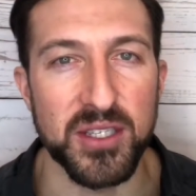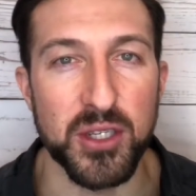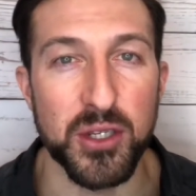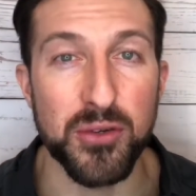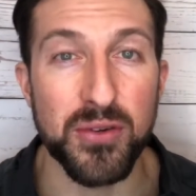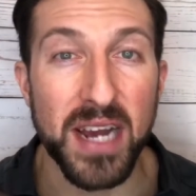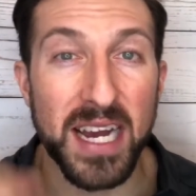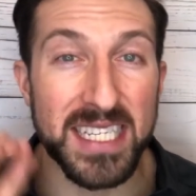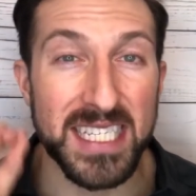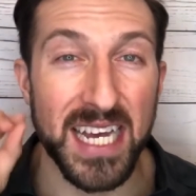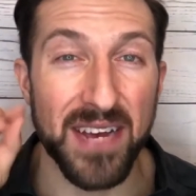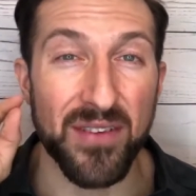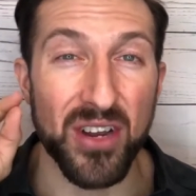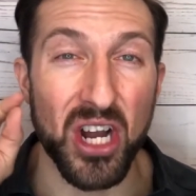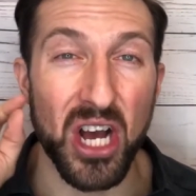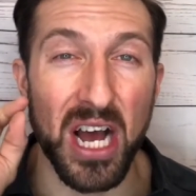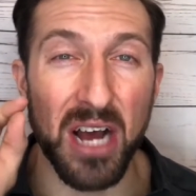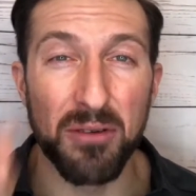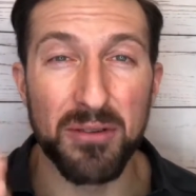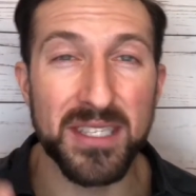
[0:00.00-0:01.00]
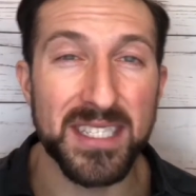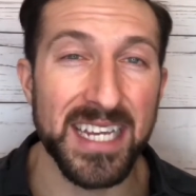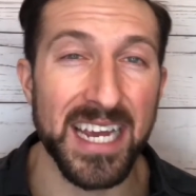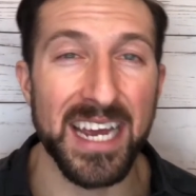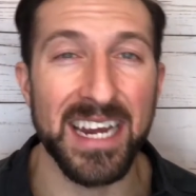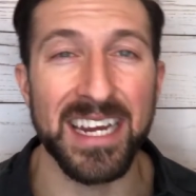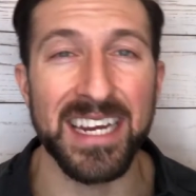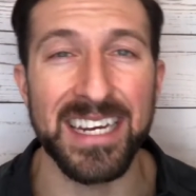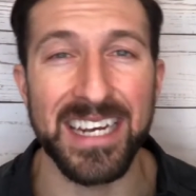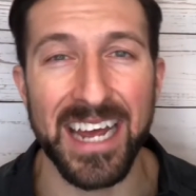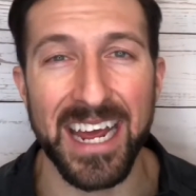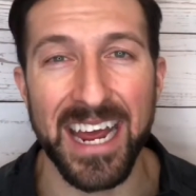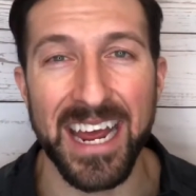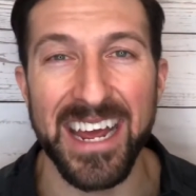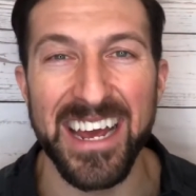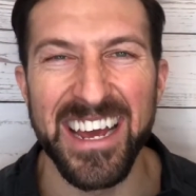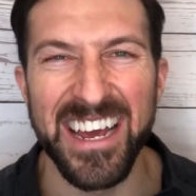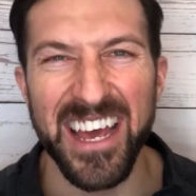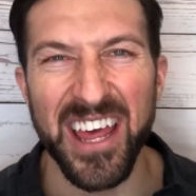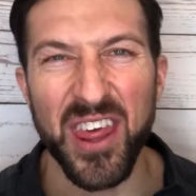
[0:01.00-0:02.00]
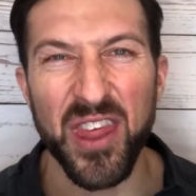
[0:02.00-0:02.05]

So you guys have an outstanding day.